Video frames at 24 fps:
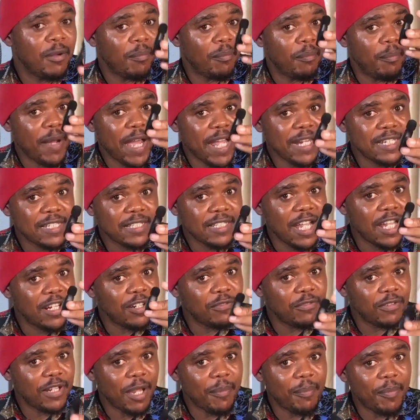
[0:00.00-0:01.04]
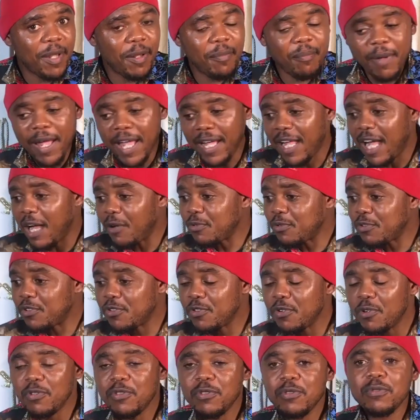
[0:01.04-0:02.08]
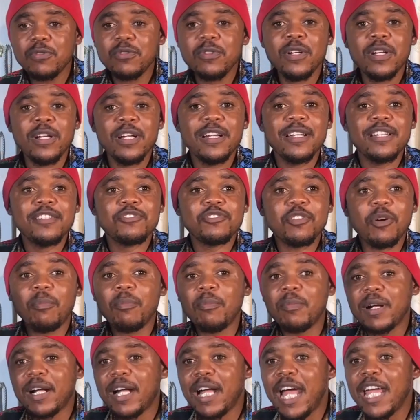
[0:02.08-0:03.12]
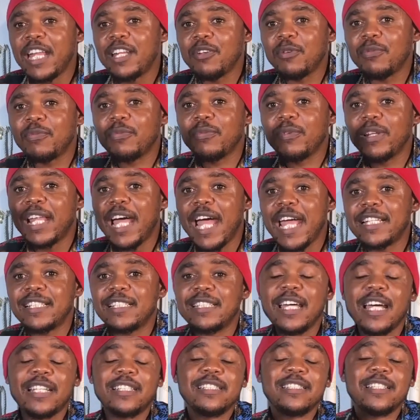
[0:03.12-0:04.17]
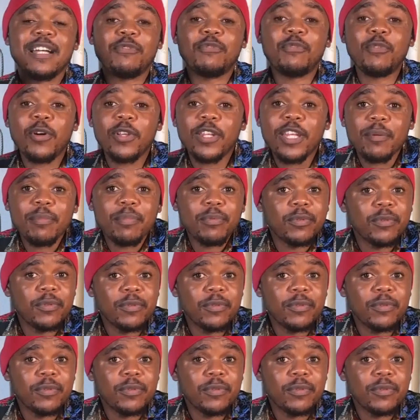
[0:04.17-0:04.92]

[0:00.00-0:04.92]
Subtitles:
Buy this kind of lapel mic. I will show you some kind of light that is affordable.